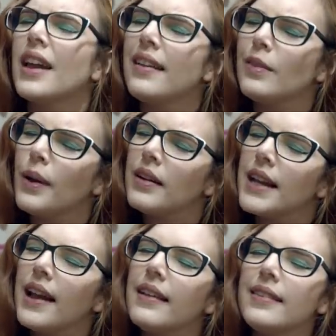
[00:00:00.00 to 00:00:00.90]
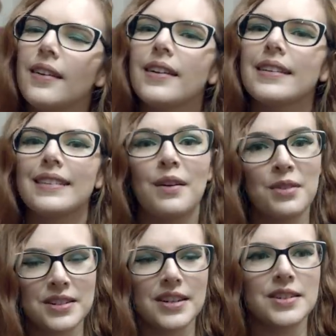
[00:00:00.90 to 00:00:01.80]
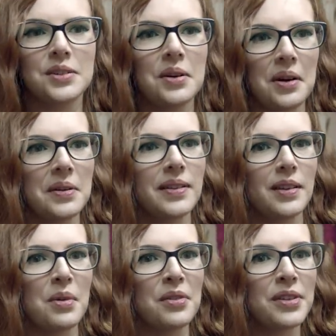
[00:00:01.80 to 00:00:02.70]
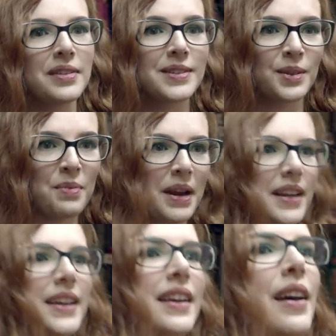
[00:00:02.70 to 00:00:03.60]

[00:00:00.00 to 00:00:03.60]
get sweary cat socks, which I do own some of. There are so many